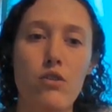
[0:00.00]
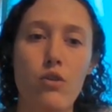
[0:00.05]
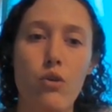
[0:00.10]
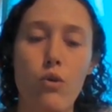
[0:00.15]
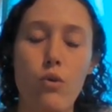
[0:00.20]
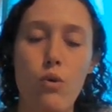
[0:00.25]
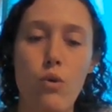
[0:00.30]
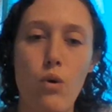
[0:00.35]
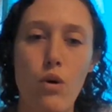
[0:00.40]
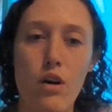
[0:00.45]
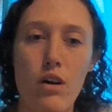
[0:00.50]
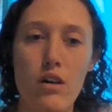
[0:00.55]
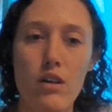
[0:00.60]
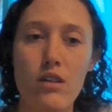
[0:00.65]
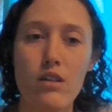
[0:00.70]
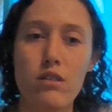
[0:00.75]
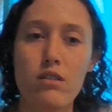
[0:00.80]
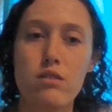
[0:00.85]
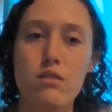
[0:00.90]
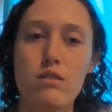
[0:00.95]
or
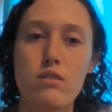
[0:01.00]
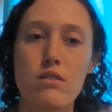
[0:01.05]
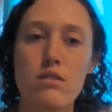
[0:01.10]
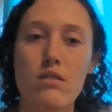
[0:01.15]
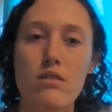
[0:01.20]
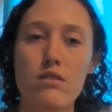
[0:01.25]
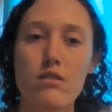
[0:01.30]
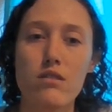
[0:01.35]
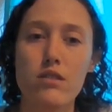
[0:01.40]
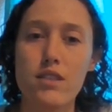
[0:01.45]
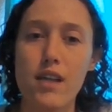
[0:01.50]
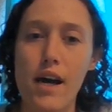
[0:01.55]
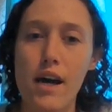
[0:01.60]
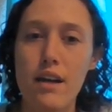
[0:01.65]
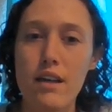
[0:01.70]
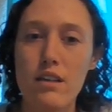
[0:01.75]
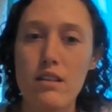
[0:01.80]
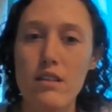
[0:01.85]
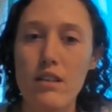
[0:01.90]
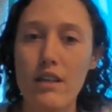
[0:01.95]

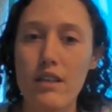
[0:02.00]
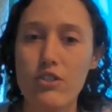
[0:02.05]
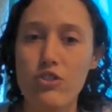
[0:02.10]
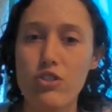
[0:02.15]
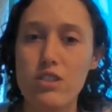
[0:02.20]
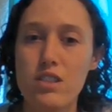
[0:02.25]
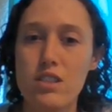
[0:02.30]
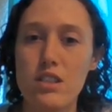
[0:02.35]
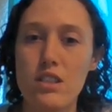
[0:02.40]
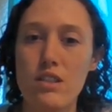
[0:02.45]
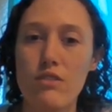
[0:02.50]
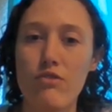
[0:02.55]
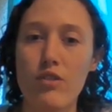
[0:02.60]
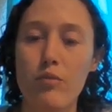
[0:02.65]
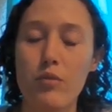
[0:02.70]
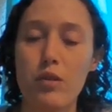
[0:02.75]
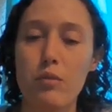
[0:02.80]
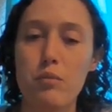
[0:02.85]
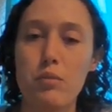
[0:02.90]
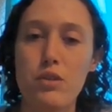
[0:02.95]
static electricity from
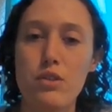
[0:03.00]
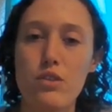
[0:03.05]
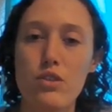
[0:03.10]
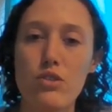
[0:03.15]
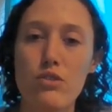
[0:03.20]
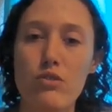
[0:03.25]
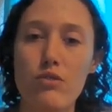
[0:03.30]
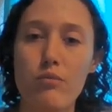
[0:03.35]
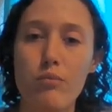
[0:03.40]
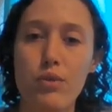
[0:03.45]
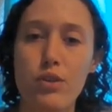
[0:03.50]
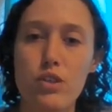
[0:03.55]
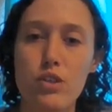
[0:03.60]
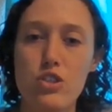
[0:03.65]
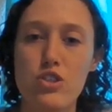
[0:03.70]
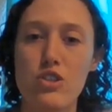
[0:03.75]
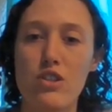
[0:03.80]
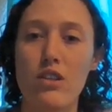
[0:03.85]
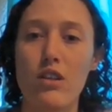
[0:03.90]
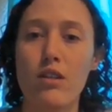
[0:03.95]
the balloon
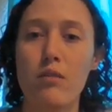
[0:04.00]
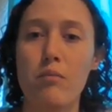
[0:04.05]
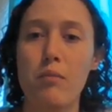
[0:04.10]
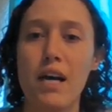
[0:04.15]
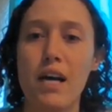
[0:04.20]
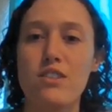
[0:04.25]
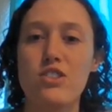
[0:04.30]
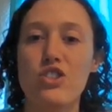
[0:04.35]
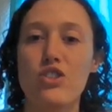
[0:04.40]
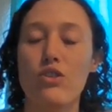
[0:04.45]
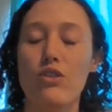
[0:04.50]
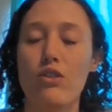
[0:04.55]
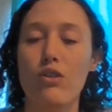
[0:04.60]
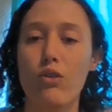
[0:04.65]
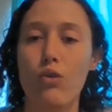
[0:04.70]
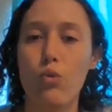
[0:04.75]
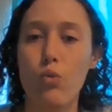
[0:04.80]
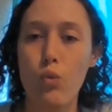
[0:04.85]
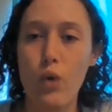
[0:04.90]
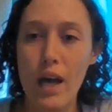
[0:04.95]
pushed the match
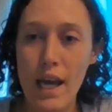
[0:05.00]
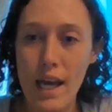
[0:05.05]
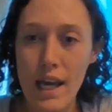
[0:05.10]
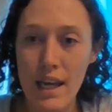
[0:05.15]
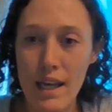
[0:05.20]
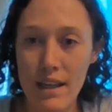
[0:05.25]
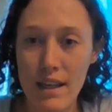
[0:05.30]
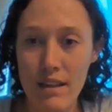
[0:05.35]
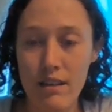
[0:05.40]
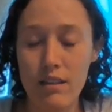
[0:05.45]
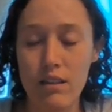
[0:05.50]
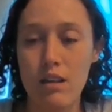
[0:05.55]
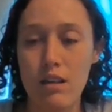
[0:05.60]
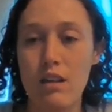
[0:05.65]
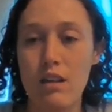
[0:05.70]
away,